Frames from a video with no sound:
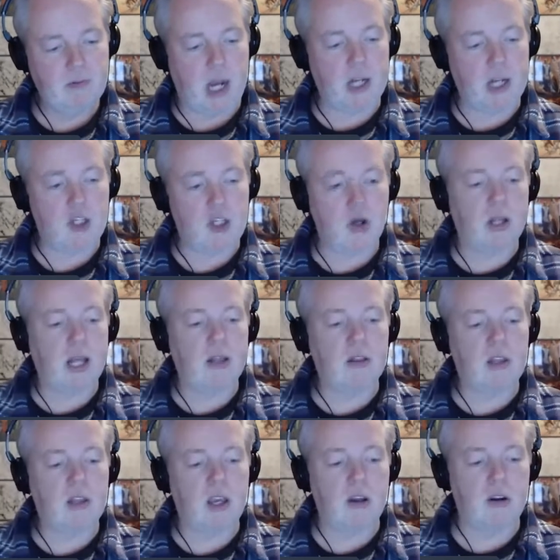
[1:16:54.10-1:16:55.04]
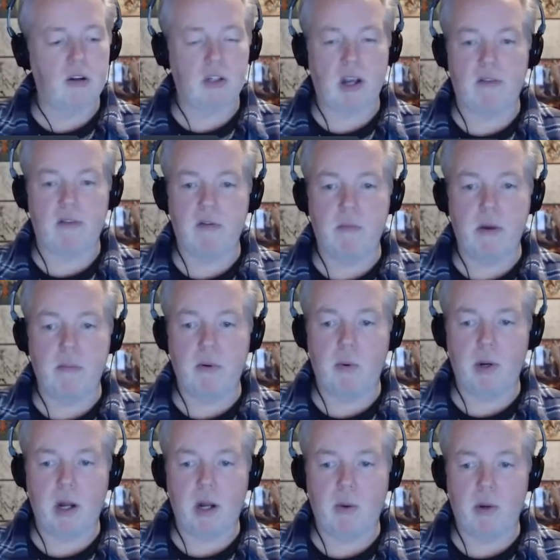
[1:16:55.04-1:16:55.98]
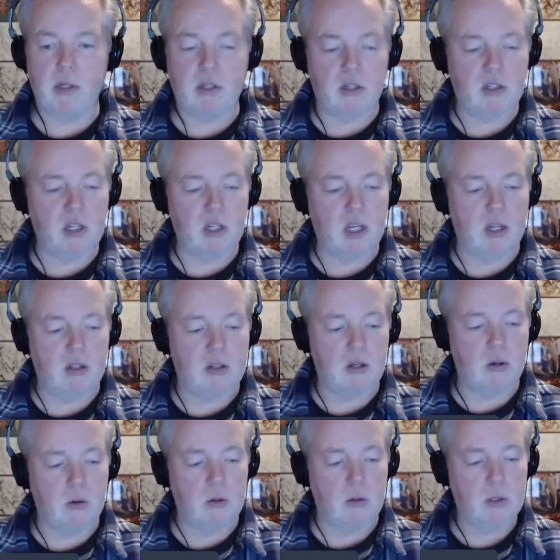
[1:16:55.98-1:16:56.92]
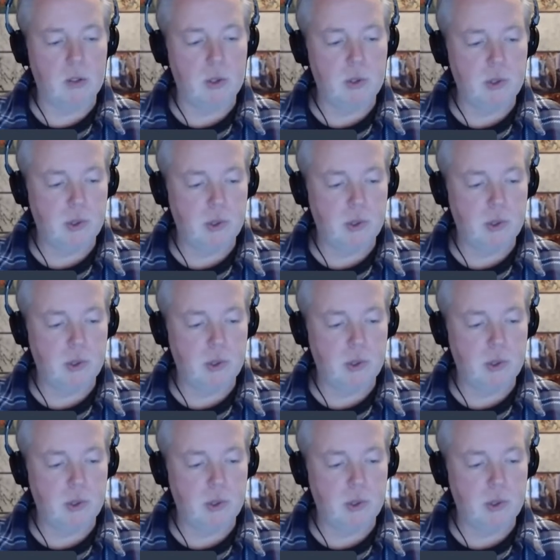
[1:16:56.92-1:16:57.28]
I saw that in theaters. I remember when I went to see it too.